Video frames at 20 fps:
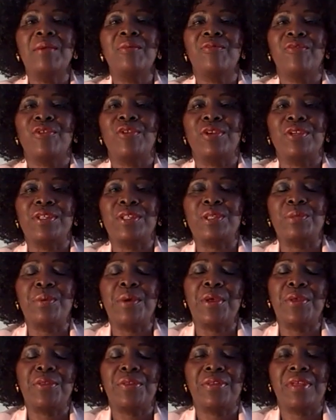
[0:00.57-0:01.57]
am Verna
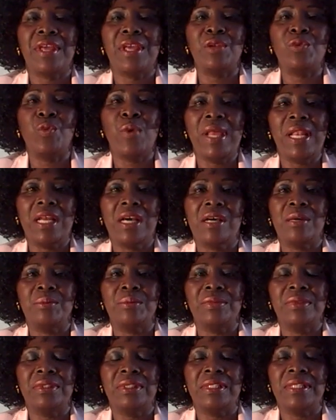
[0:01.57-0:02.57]
Smith, and
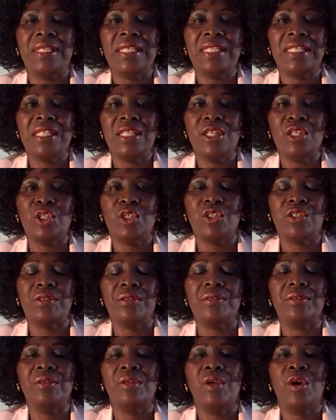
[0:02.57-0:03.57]
welcome to this
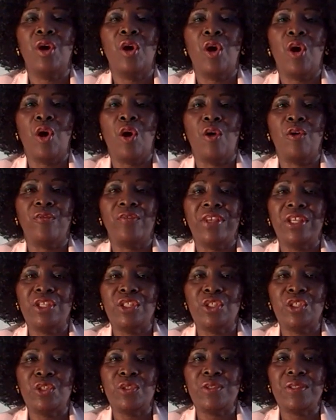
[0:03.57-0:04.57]
edition of
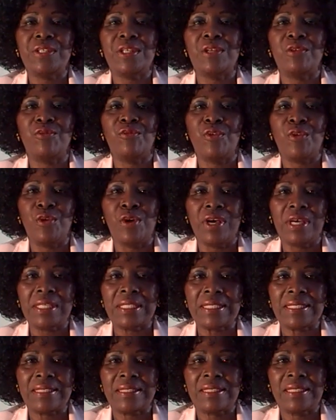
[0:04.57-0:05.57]
Issues in
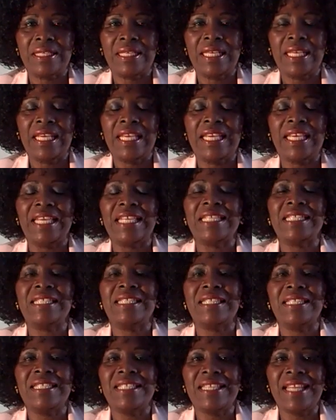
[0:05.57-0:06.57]
Focus.
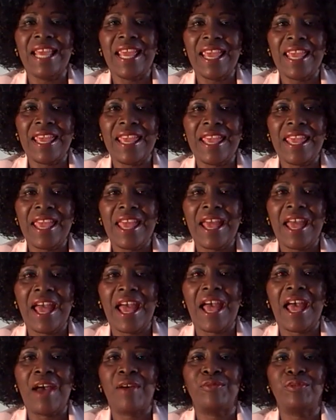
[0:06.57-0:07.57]
It's the day
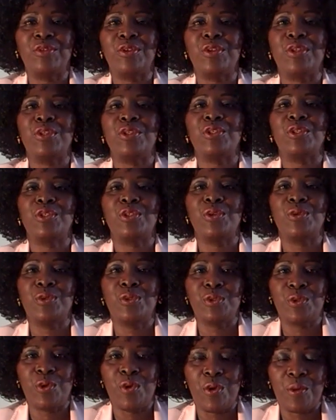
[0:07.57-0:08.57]
after the
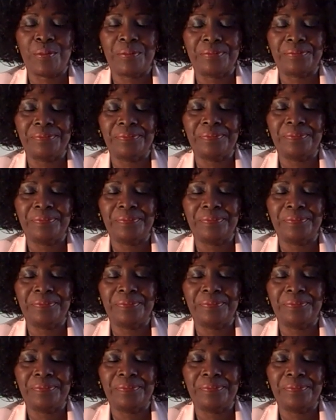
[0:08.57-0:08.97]
snowstorm,